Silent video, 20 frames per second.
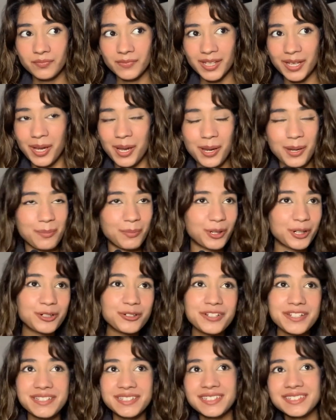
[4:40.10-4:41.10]
And
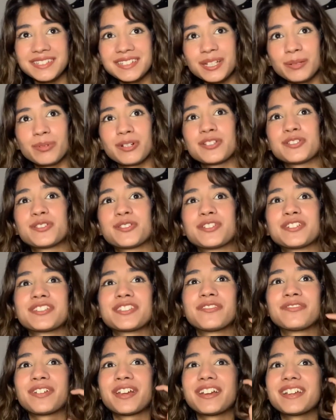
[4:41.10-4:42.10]
Mercury's in Libra, so there's
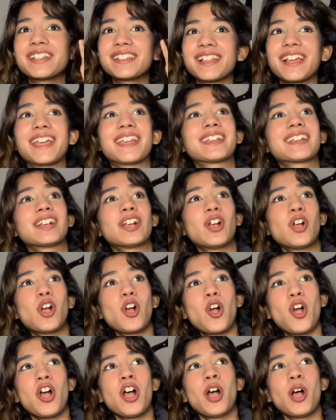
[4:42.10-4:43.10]
a very
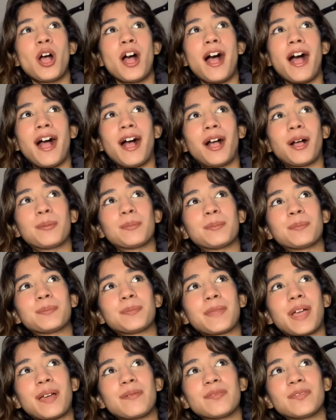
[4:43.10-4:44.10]

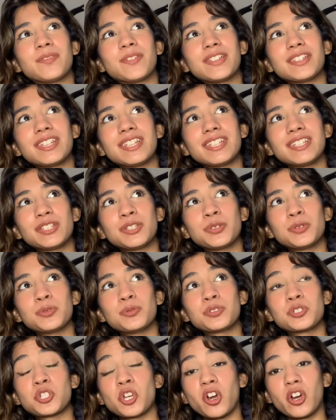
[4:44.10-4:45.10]
I'm feeling you
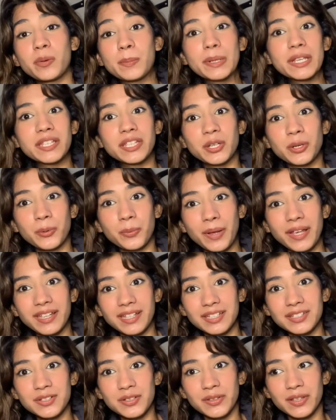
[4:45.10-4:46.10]
charming your way
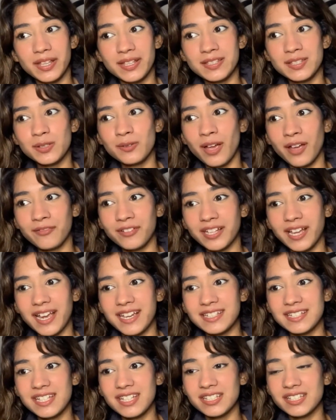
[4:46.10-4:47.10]
into this. You having
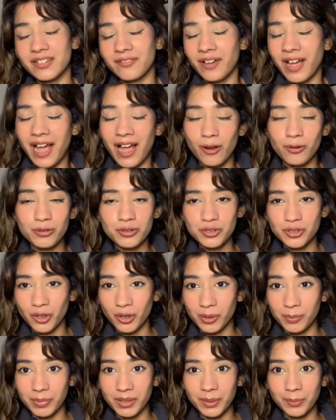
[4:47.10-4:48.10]
ideas of how to
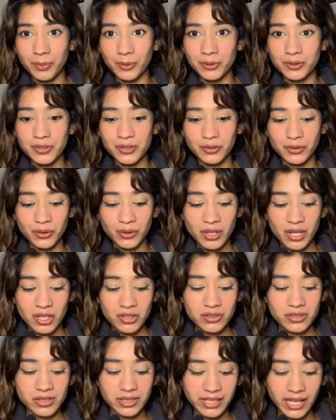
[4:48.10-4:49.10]
charm people to
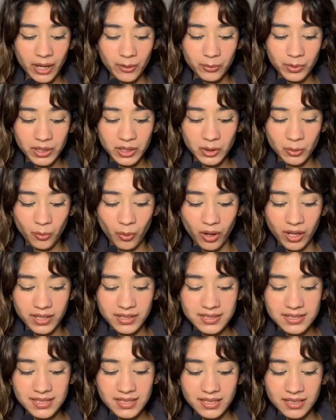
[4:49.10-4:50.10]
get what you
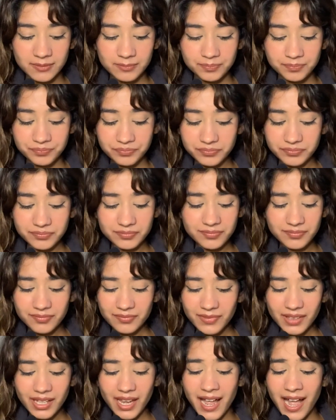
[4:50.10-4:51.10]
want,
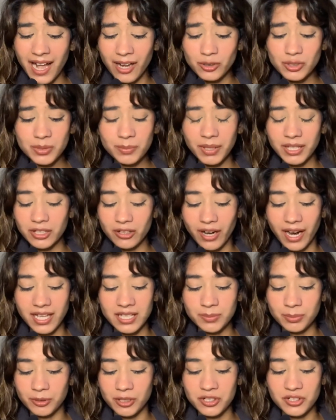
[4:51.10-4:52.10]
how to make your
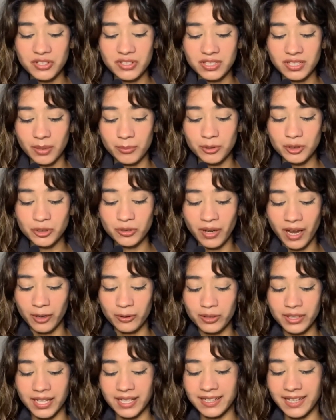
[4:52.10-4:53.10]
aspirations come true, how
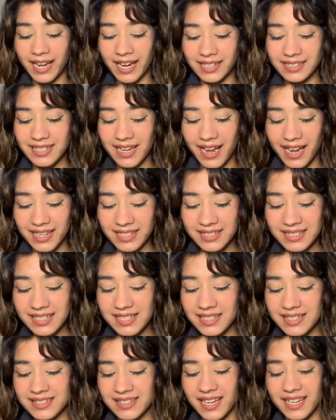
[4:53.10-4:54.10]
to connect ideas